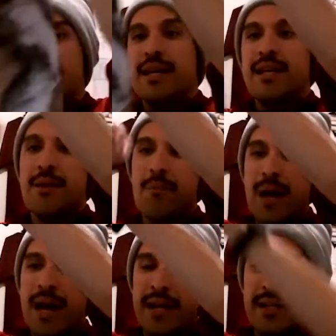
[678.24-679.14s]
in the
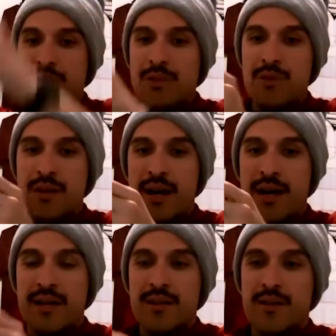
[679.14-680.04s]
back you
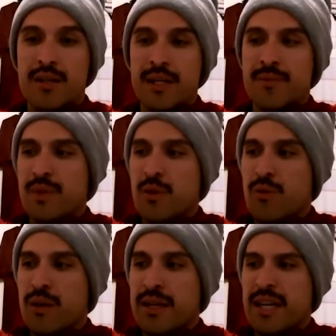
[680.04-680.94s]
got
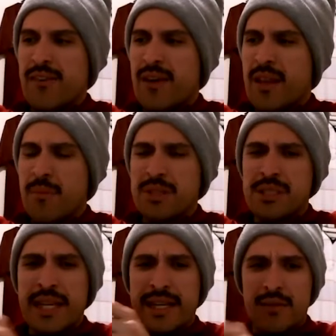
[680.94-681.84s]
what, if I'm not
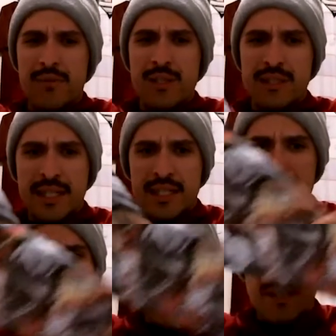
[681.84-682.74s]
mistaken, was
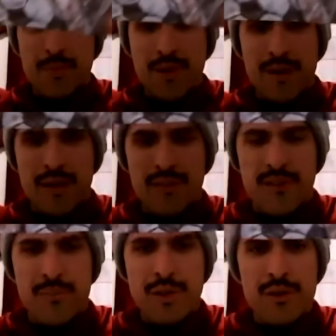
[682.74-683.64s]
actually a part of
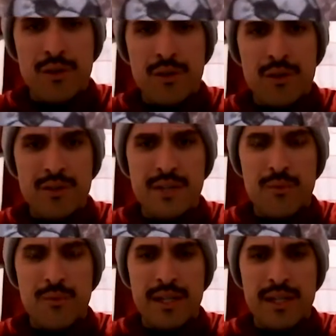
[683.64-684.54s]
a mural that
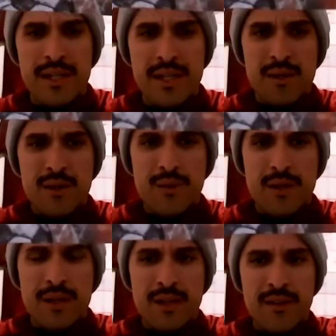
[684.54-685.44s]
won
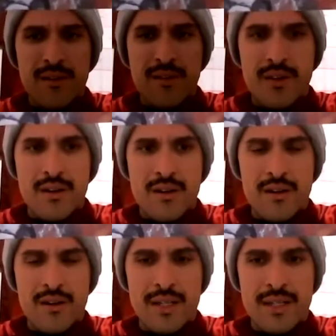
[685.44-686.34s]
one of
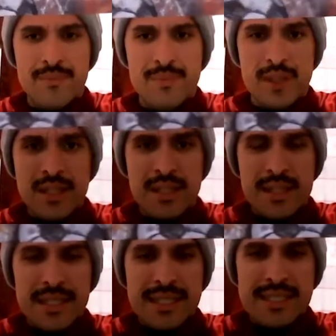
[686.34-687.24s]
our
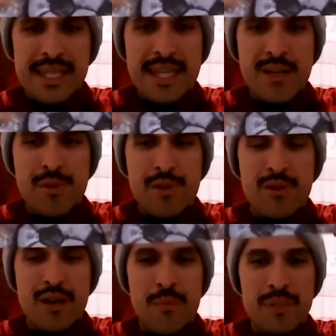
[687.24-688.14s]
stadium mural
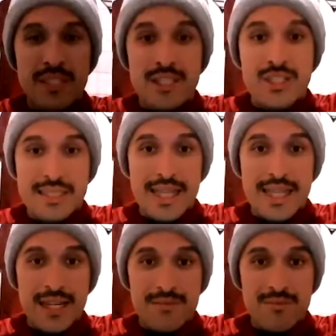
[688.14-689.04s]
competitions
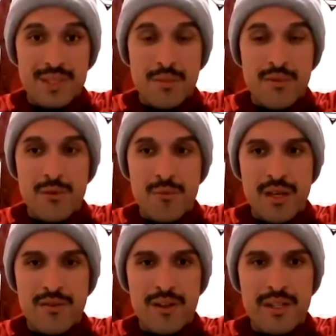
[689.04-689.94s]
that some of you may
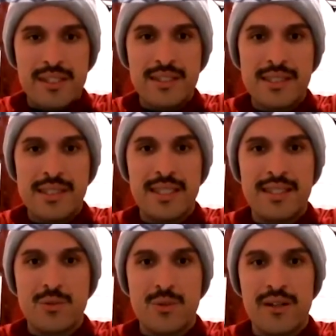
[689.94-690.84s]
have already seen
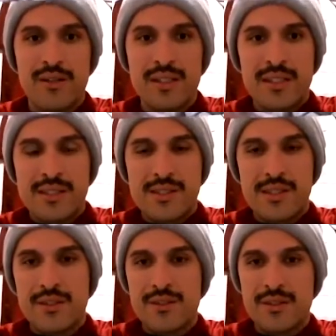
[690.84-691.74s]
as well.
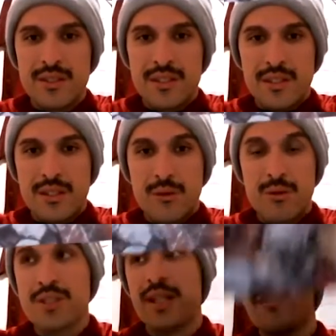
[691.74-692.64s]
So cool
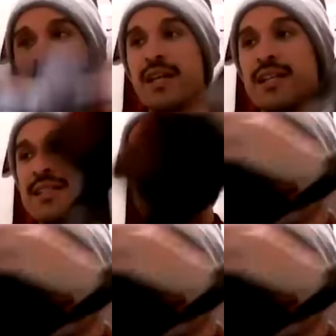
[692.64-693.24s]
stuff. Yeah, this